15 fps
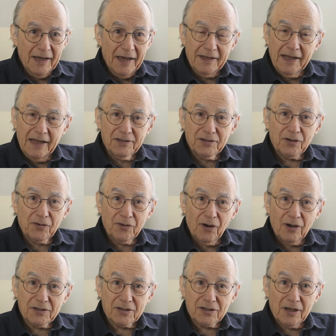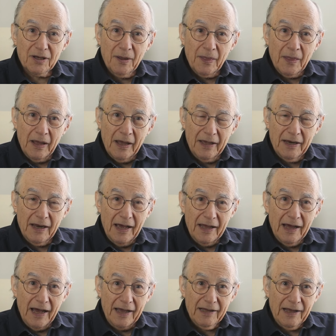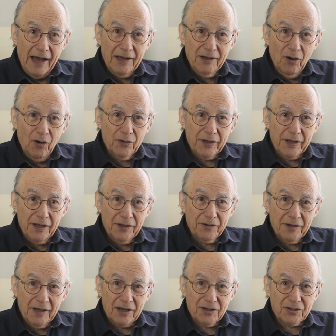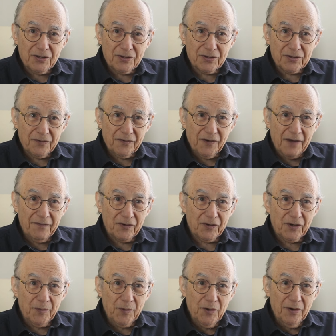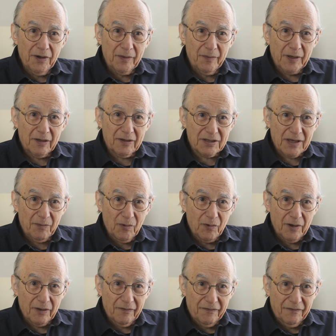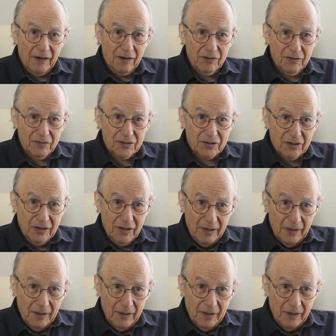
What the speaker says: And that's across, and I know the international survivor community because I'm one of the founders